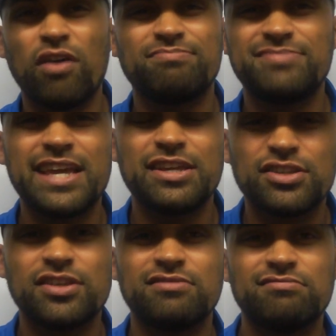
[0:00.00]

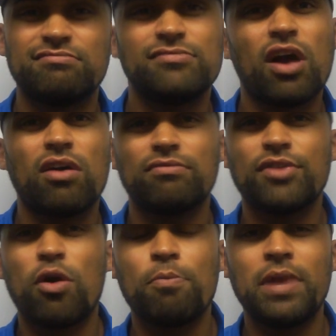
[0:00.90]
decent, not
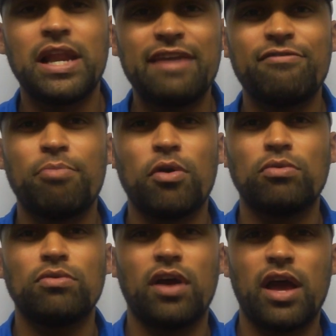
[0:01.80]

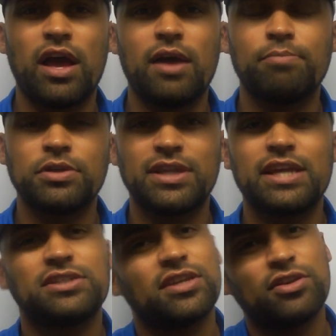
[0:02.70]
unbelievable, but
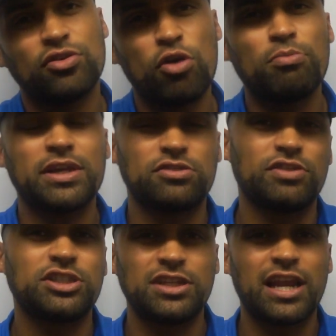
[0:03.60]
decent. Normally it's
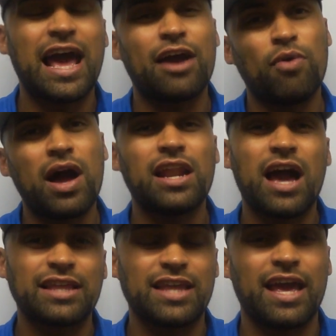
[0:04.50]
Richard Delato I
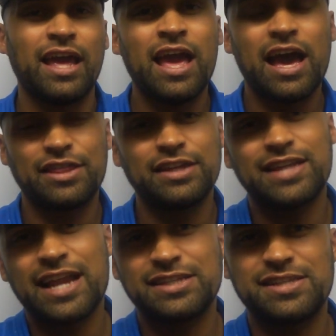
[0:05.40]
like there. I think
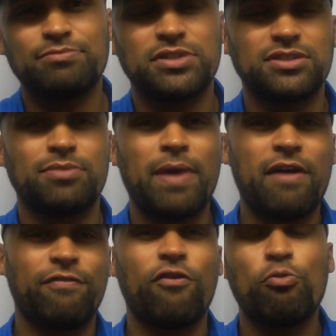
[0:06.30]
Danny Simpson's a
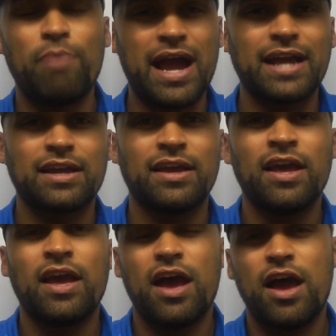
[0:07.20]
better fullback
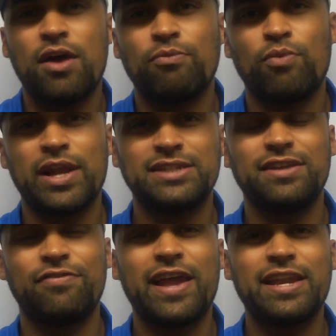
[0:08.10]
when he's
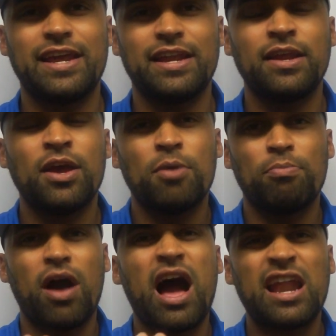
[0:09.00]
defending,
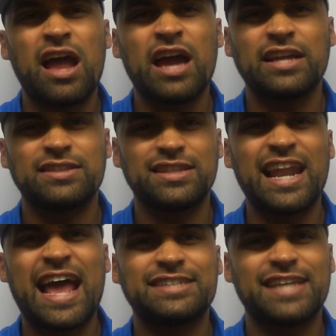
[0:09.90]
but I like
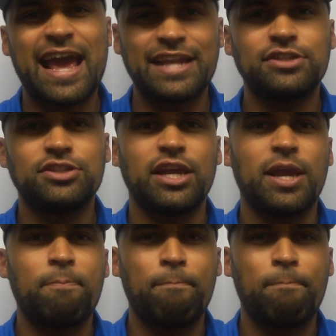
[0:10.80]
Delat's energy and